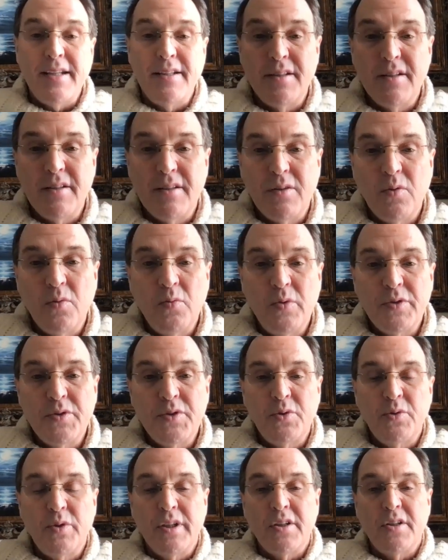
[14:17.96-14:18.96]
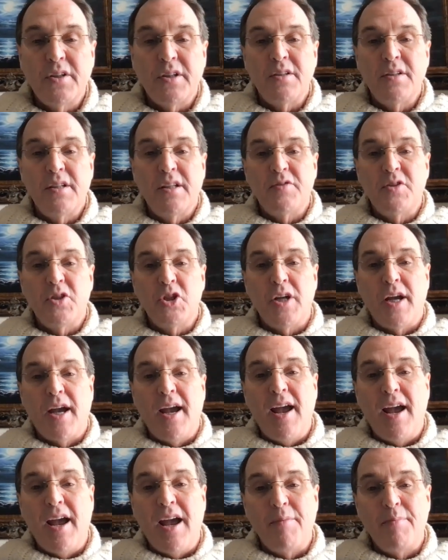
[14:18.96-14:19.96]
that Biden will do a good
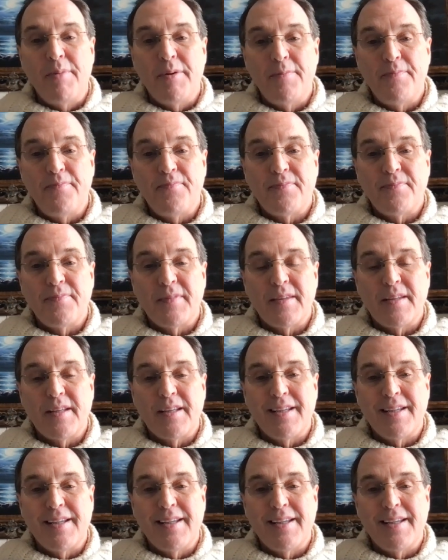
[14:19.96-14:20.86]
enough job